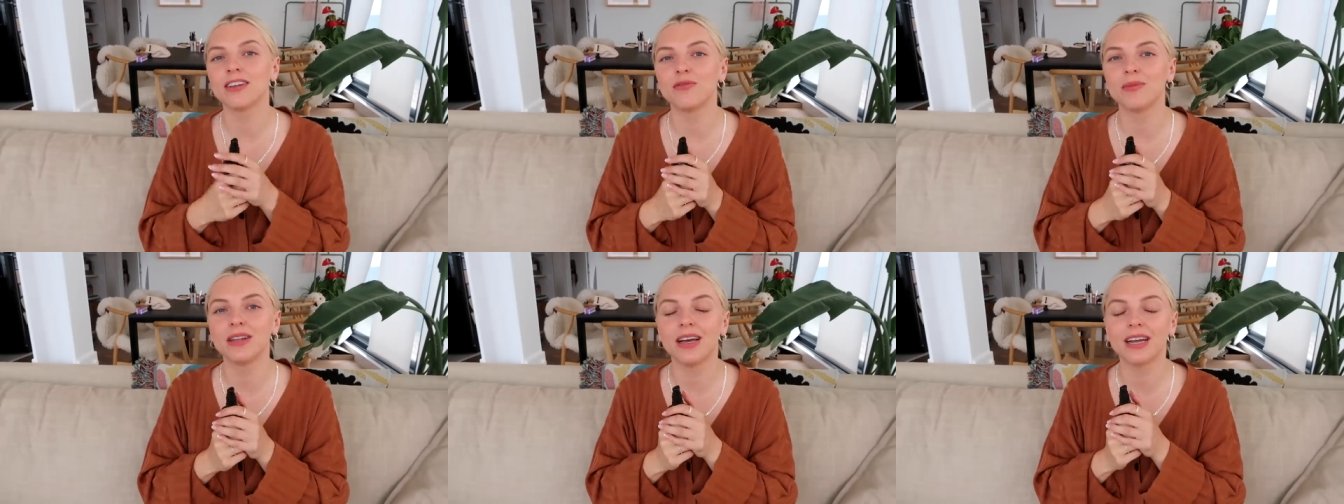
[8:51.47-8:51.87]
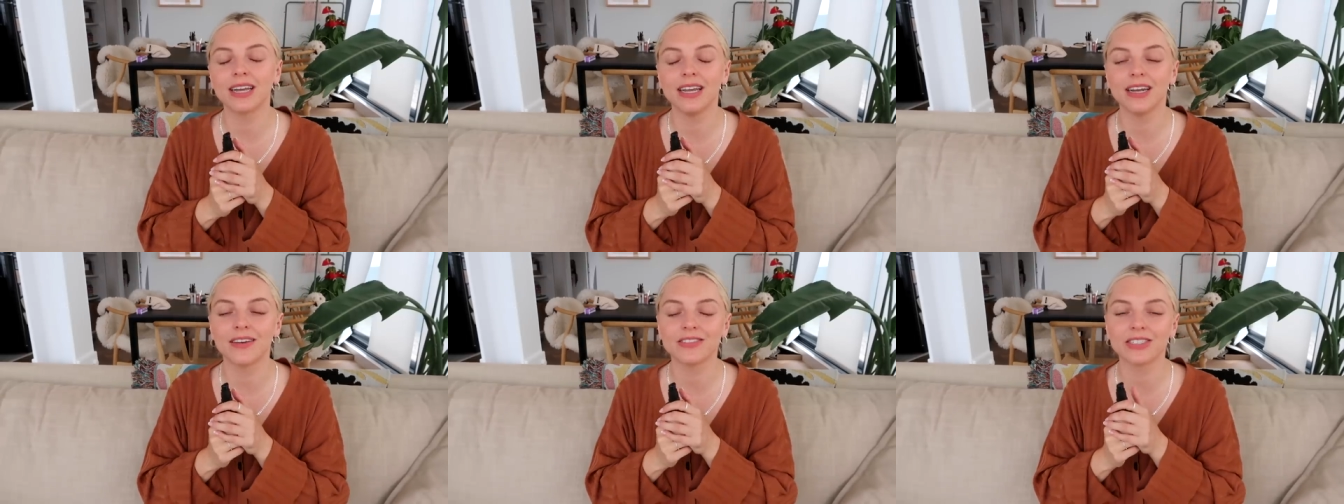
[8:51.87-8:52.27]
I've been
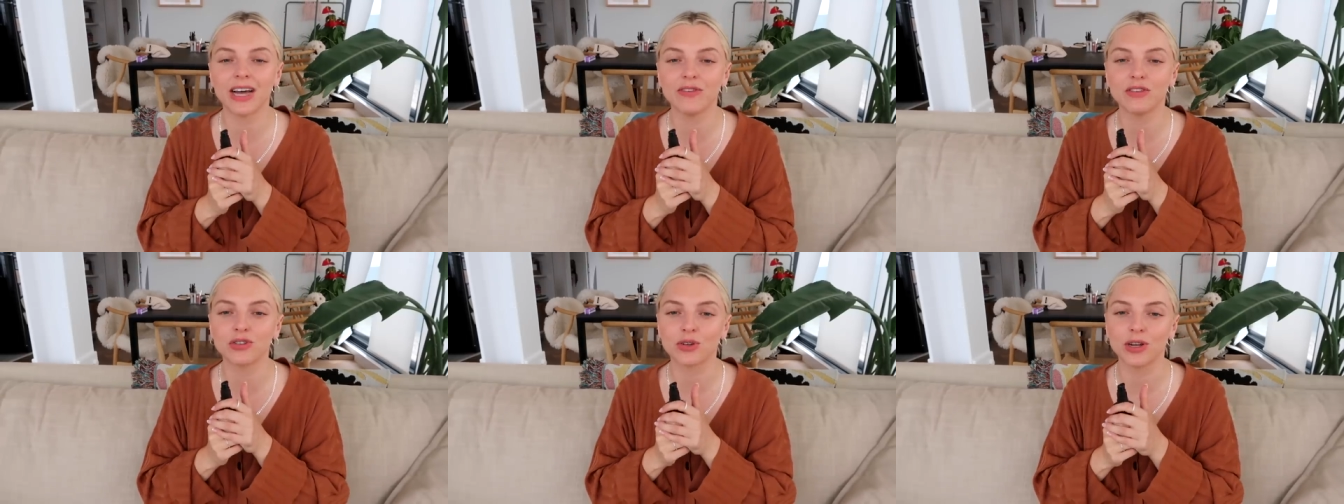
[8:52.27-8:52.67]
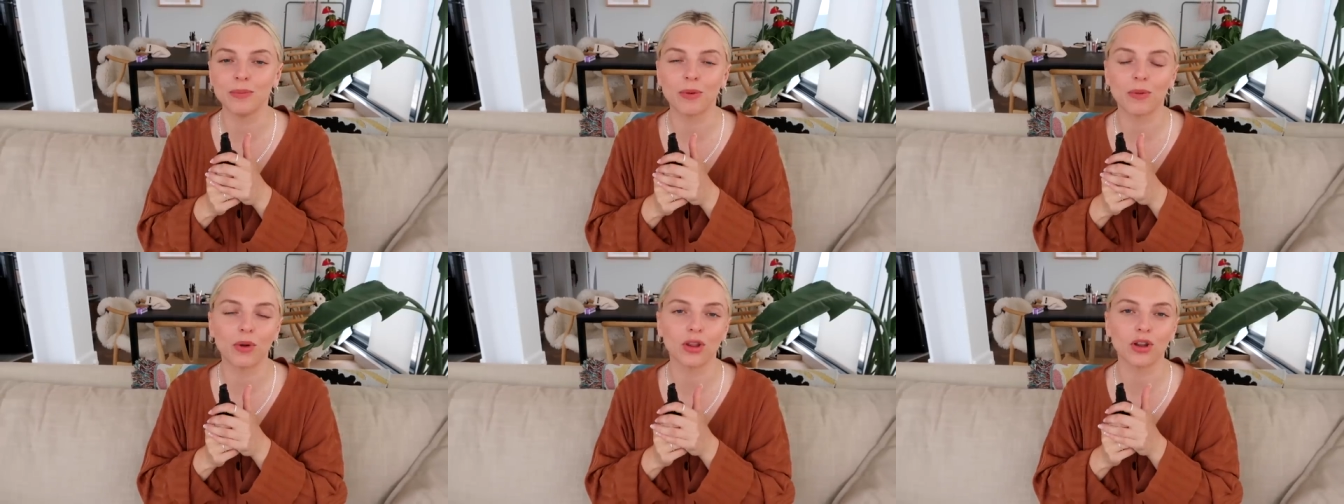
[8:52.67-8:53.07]
lucky enough to have a
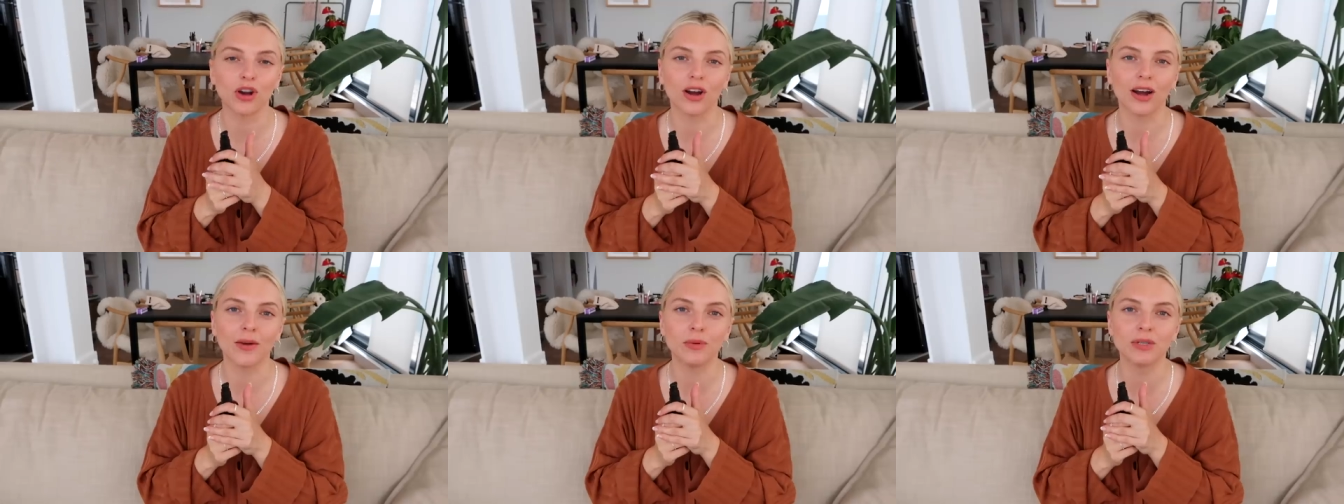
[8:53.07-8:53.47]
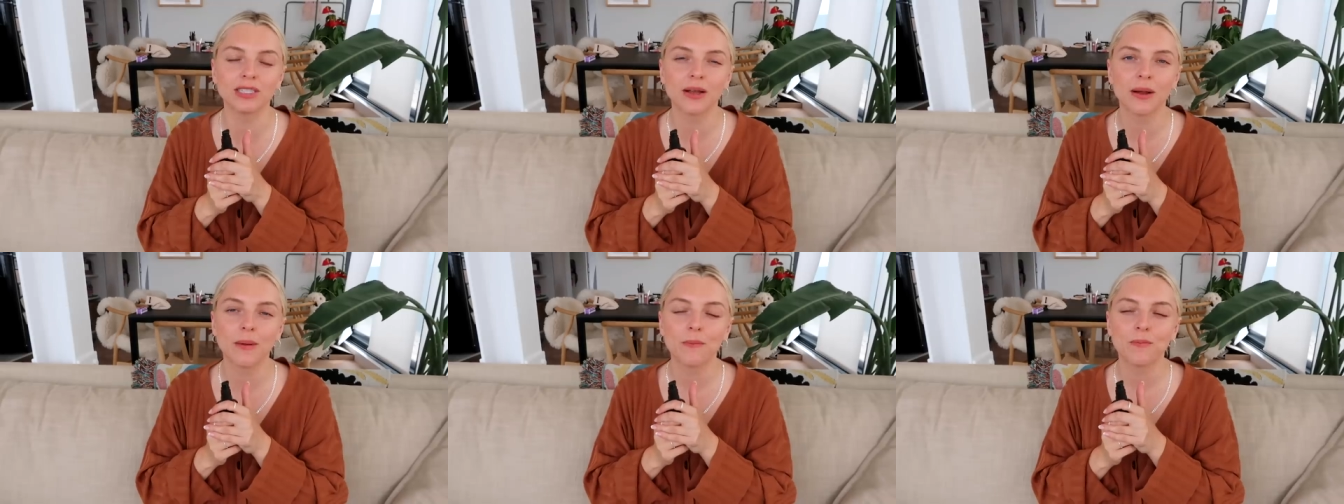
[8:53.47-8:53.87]
treatment with her, and it was,